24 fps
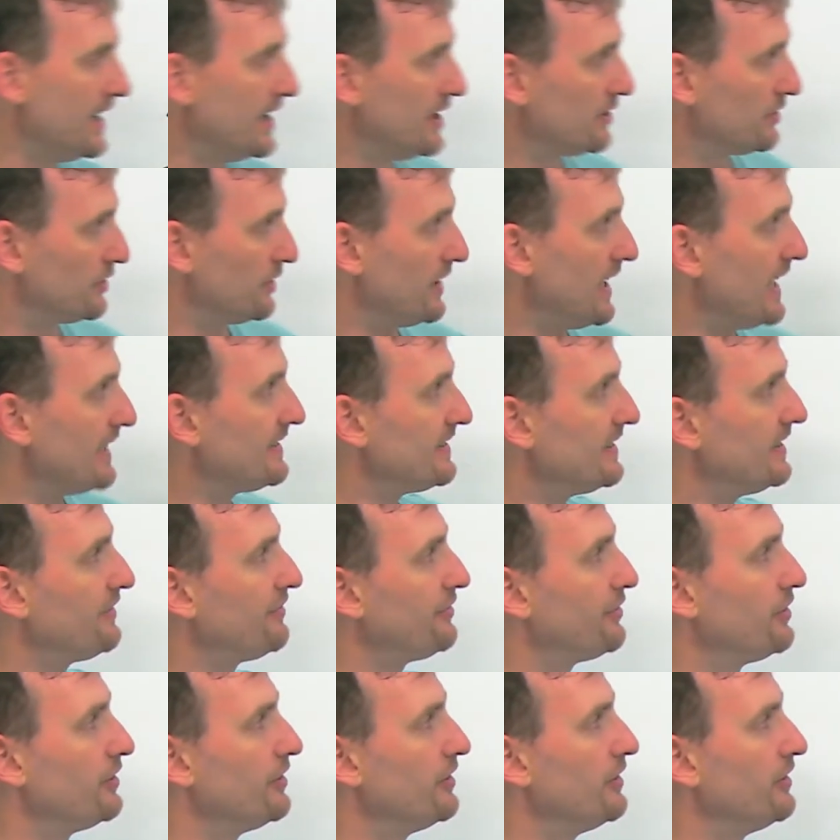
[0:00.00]
So that's it
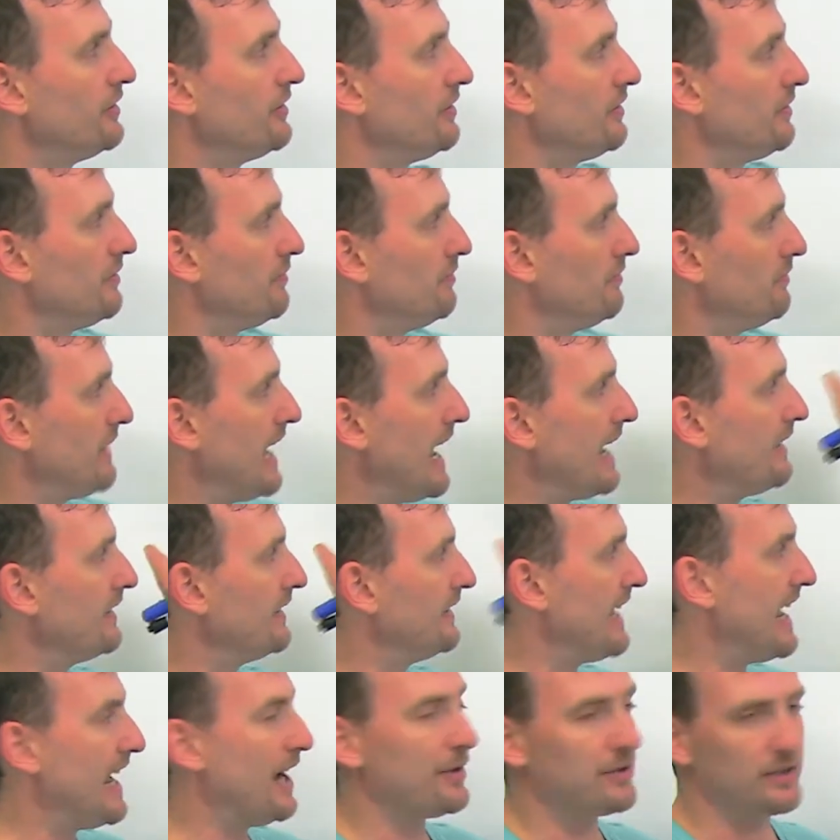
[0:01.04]
for
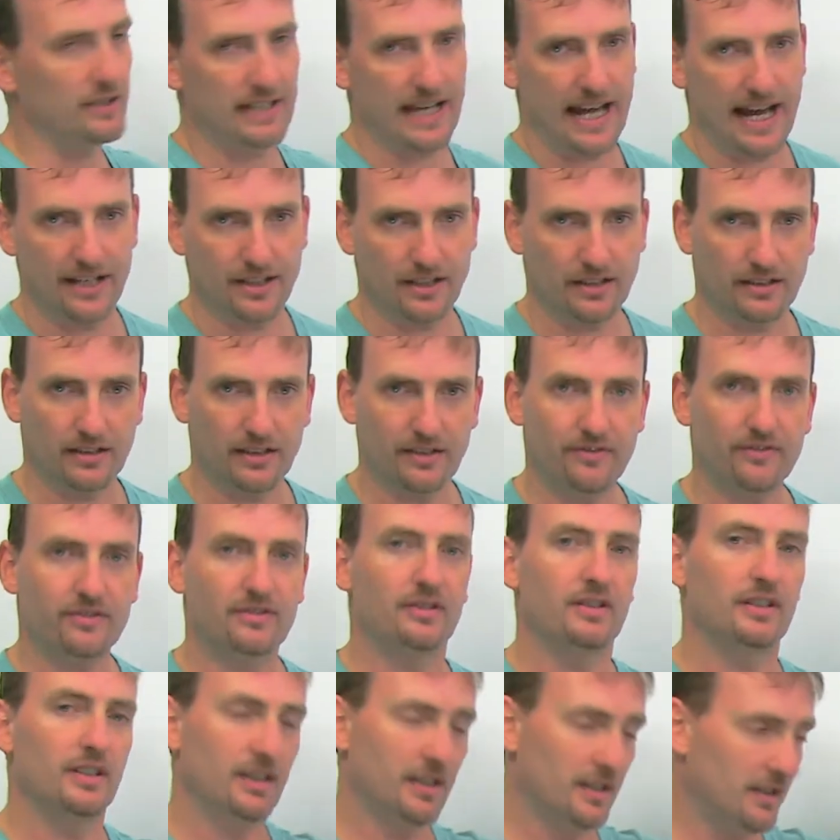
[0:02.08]
nouns and adjectives.